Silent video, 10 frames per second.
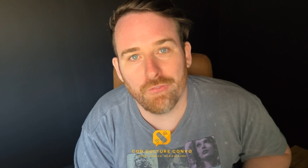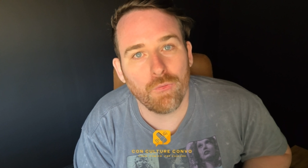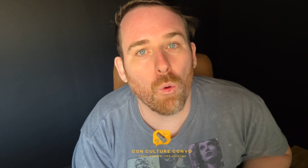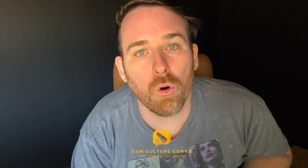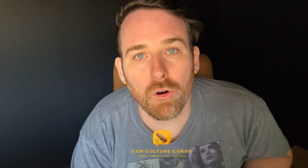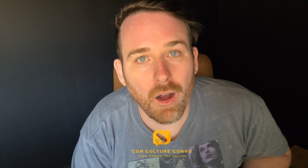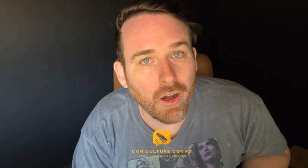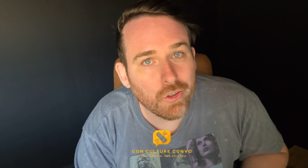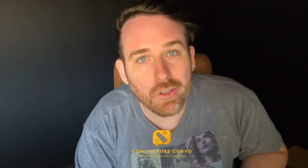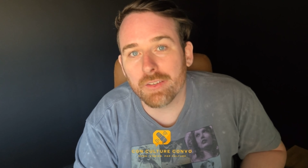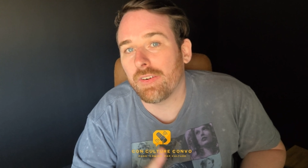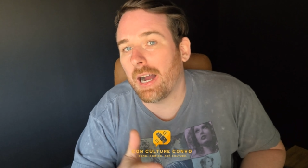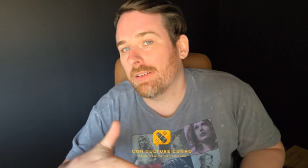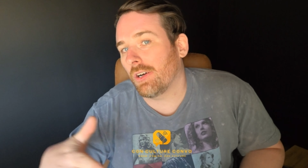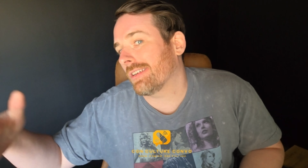400,
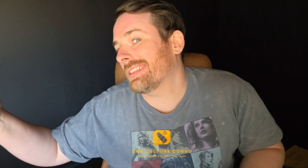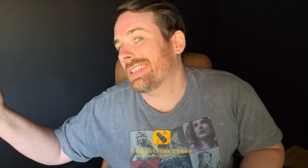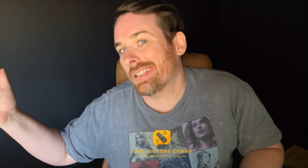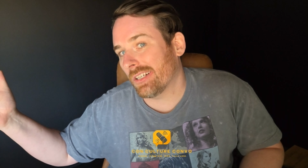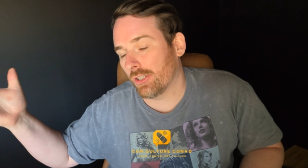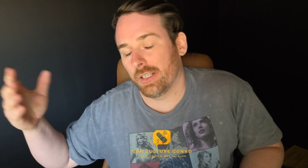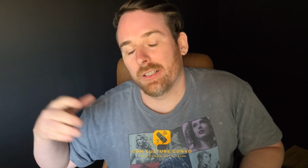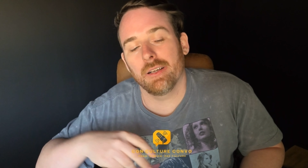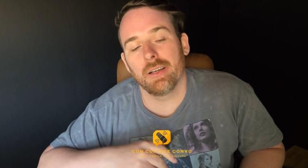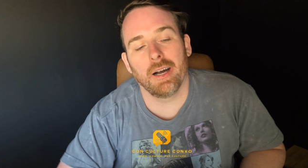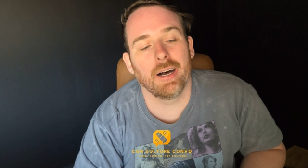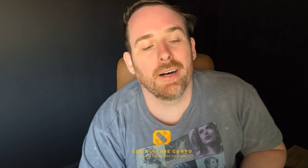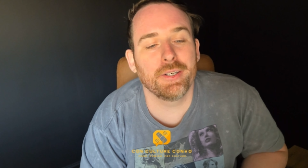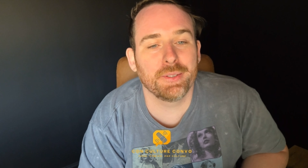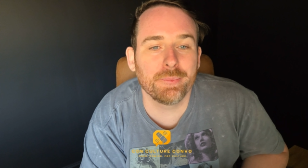500, 600.
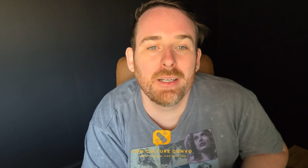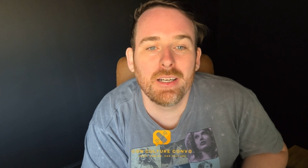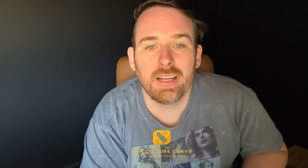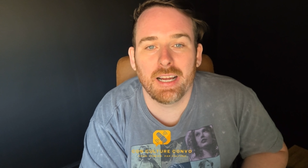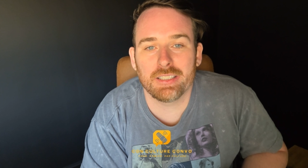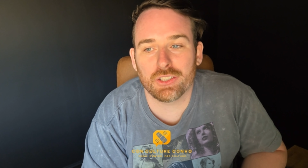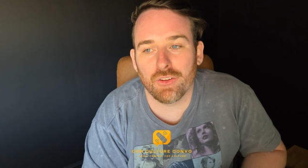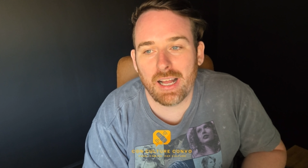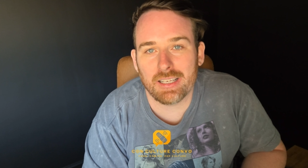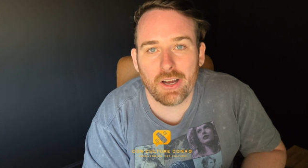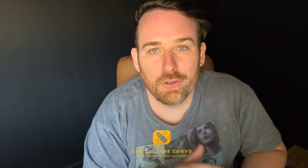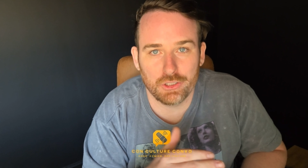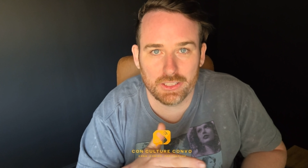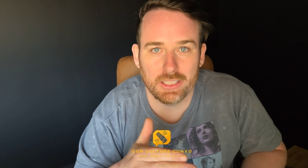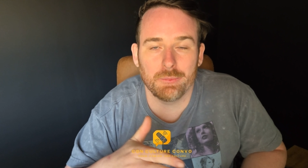And so that's how it
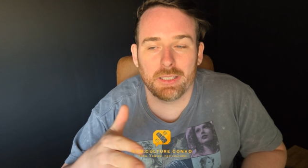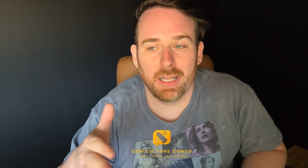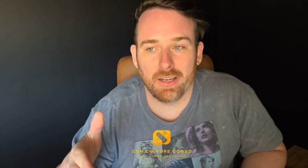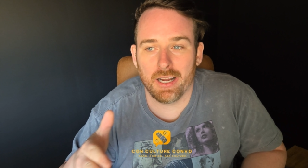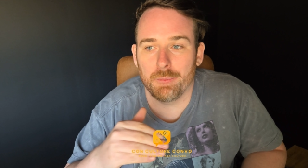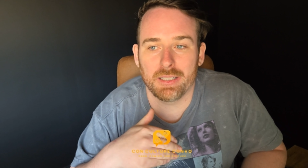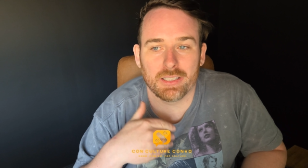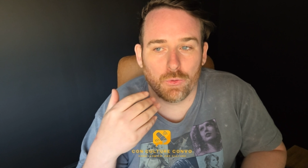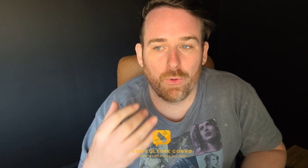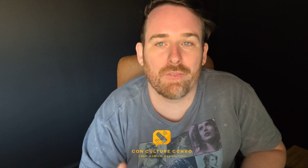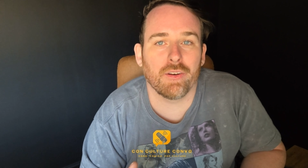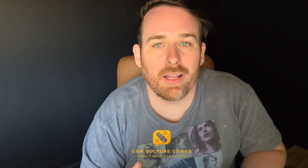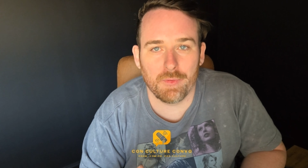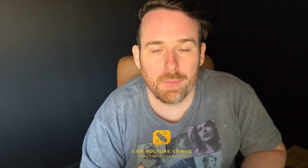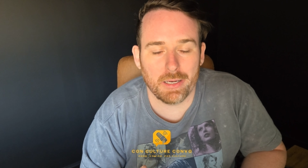just keeps getting up. And it's a way for
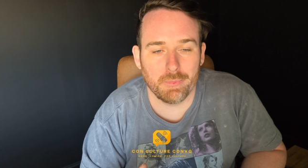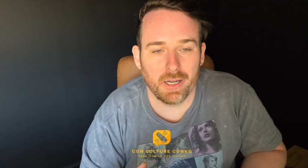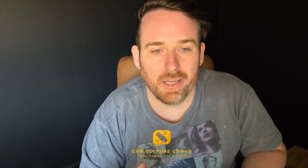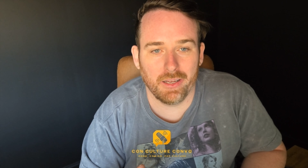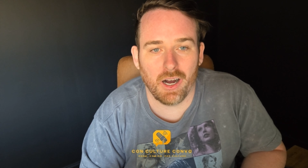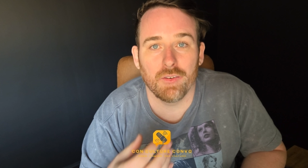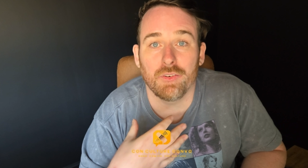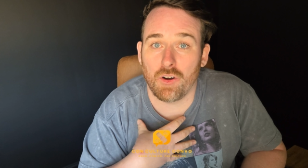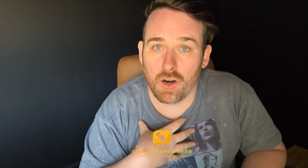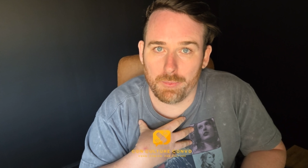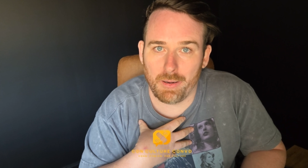them to make money off of our